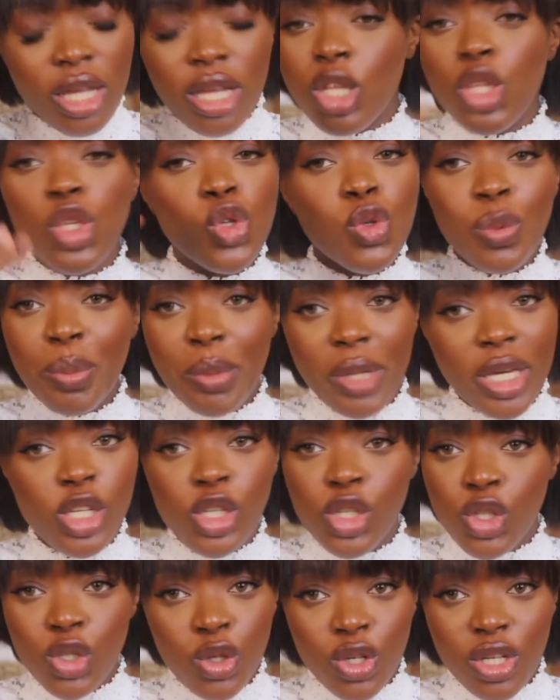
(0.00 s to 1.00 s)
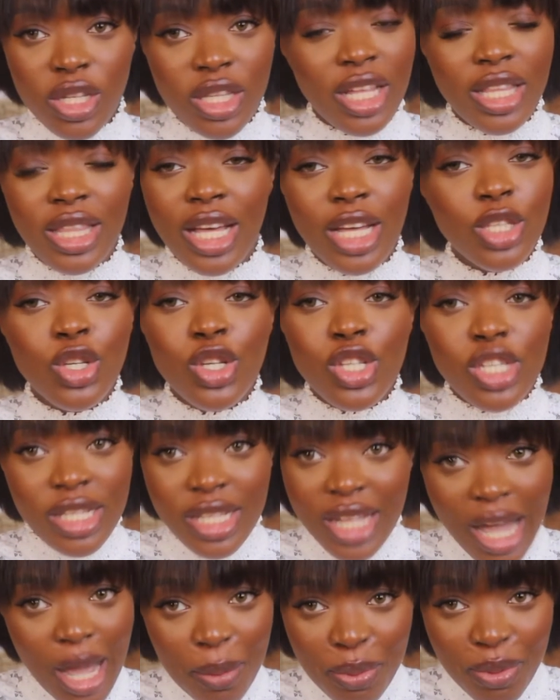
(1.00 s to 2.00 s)
to make sure that doesn't
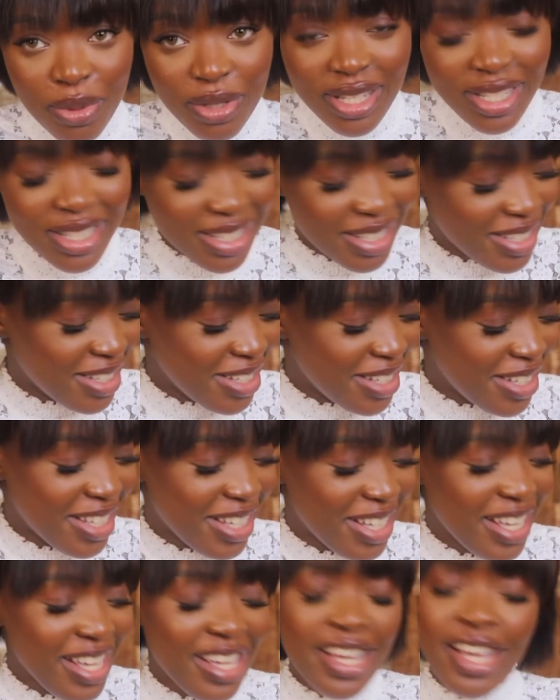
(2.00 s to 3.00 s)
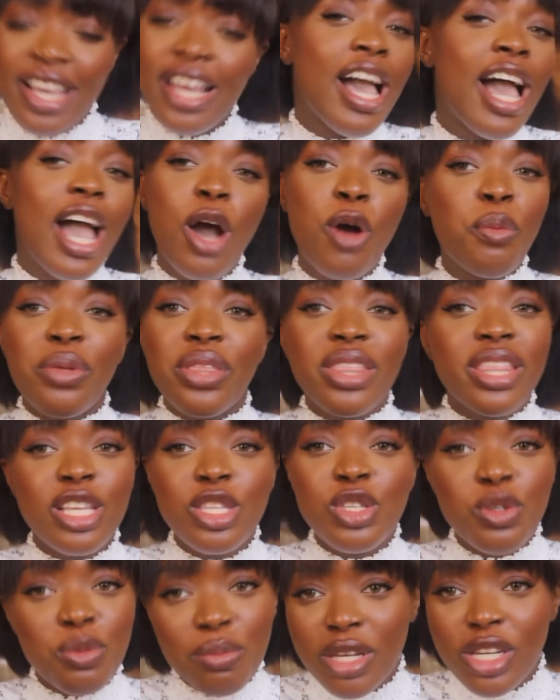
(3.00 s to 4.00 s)
happen. I will be there
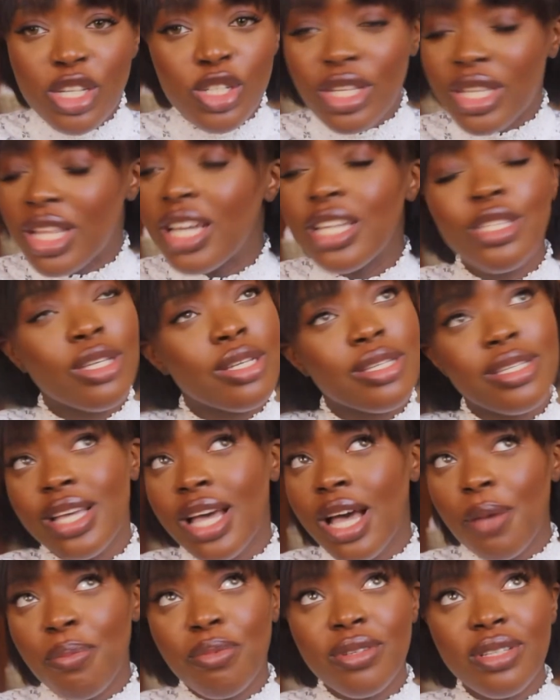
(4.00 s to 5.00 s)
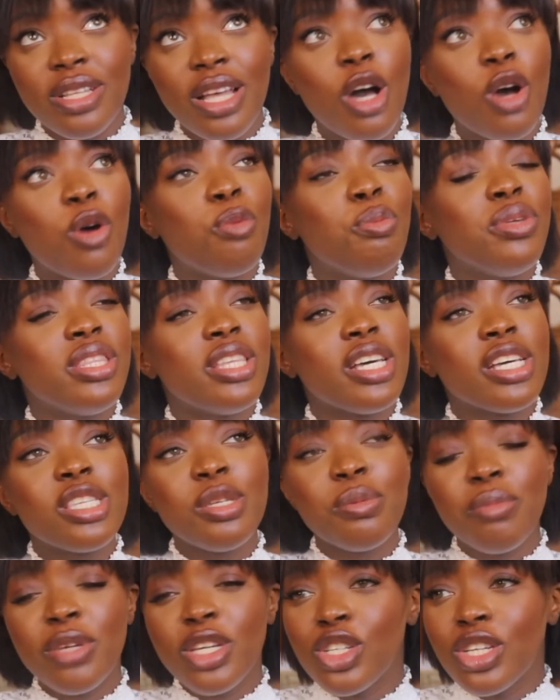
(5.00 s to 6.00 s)
to make sure that it doesn't happen. I will be there
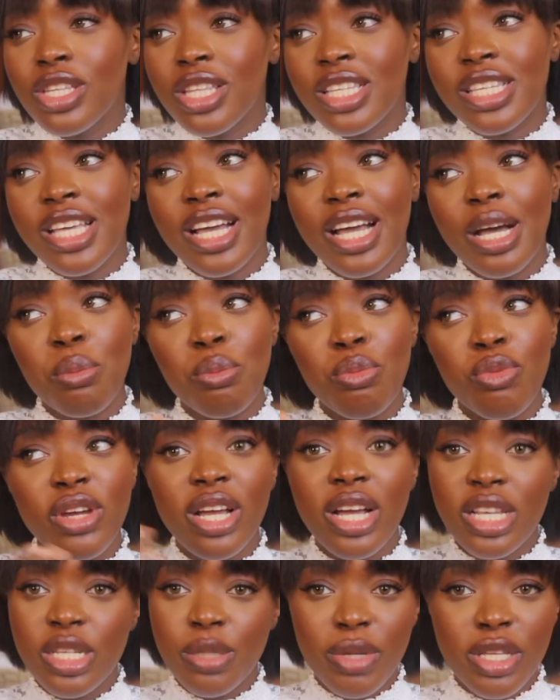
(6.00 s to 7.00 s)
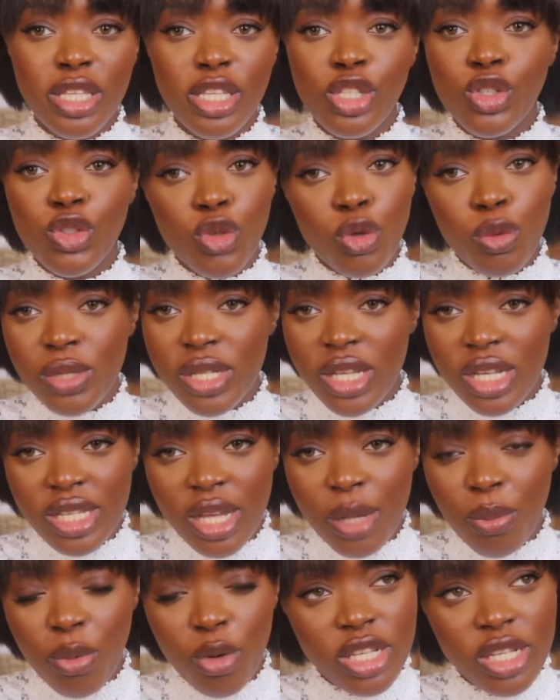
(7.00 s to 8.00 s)
to make sure that I can break as many tropes as
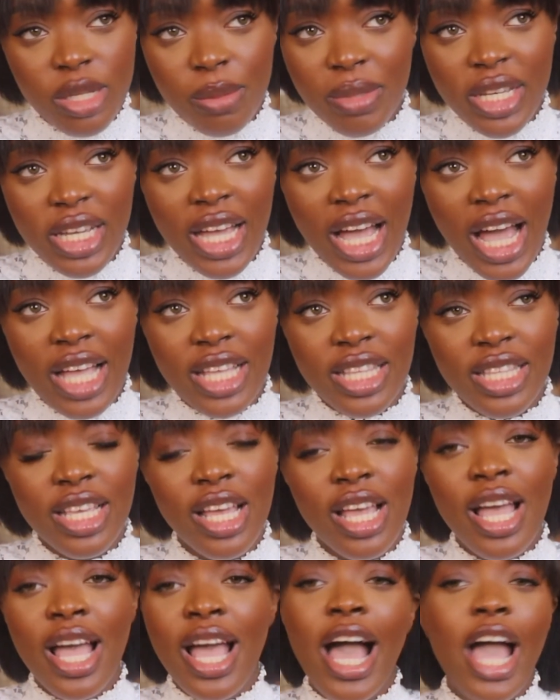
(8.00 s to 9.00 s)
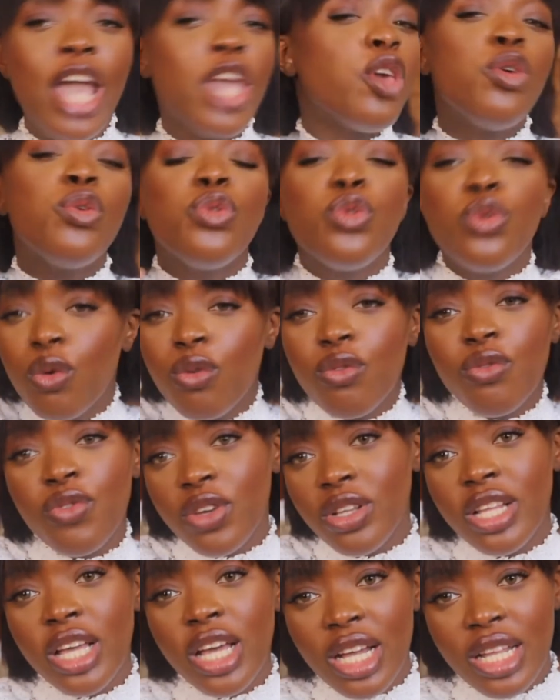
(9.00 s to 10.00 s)
I possibly can, and you don't
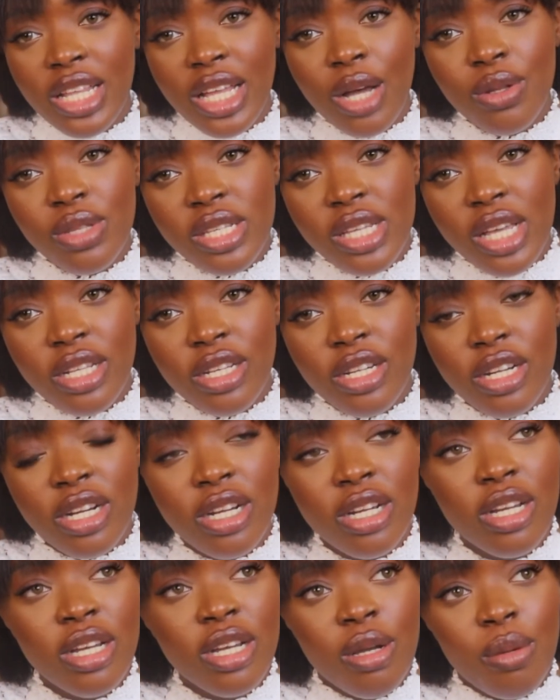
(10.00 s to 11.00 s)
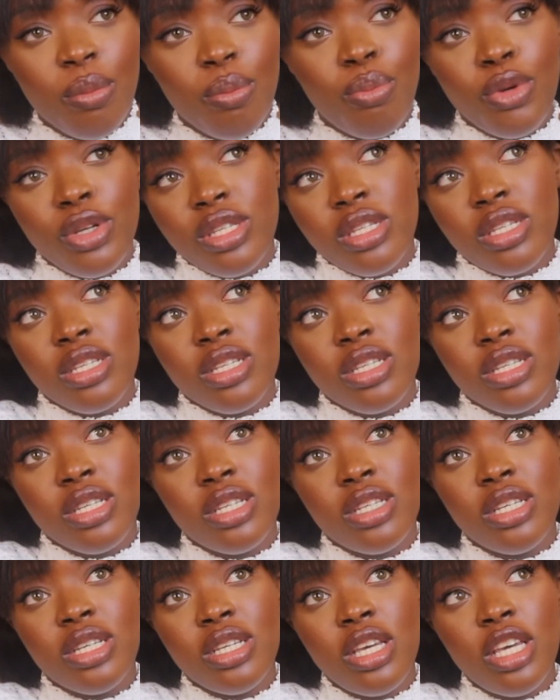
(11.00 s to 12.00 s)
feel like an outsider. But
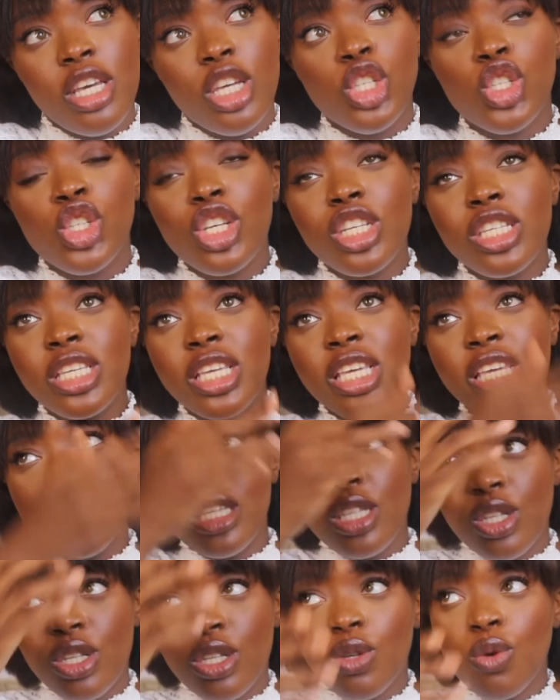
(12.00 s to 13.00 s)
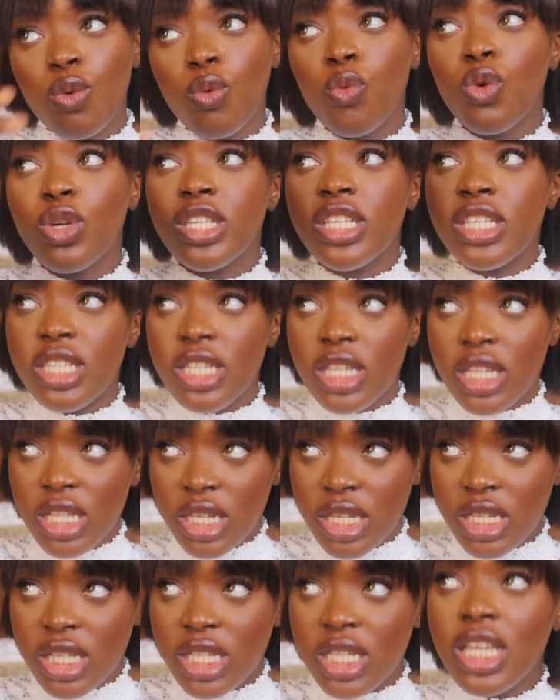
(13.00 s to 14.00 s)
it just is what it
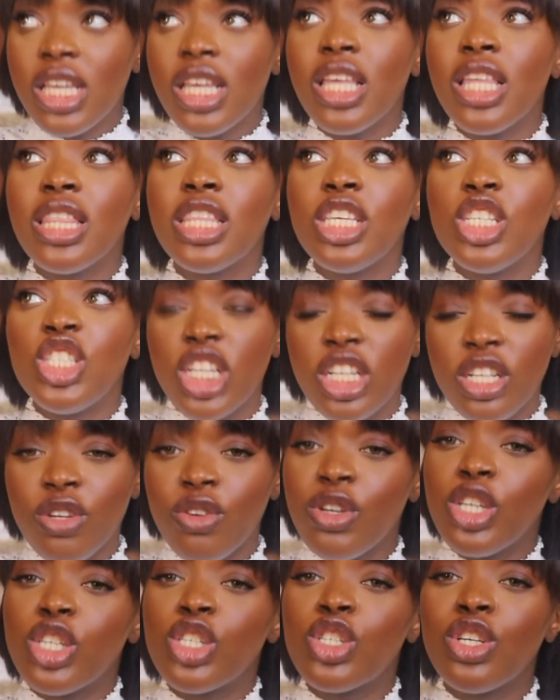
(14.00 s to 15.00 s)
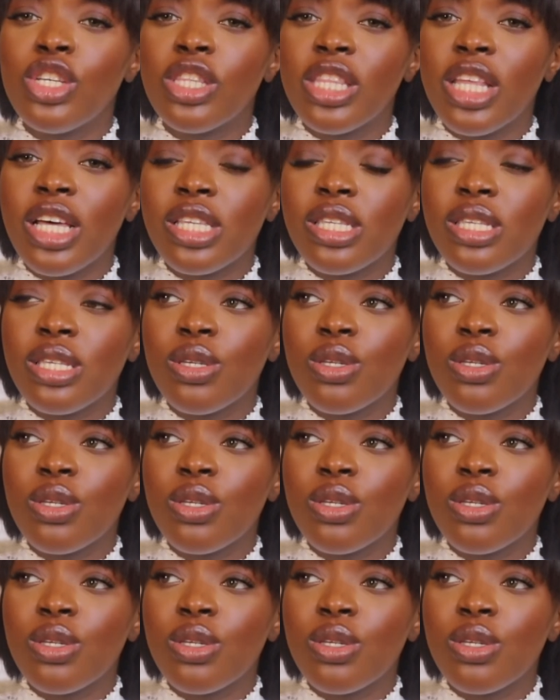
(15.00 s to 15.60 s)
is in the generation that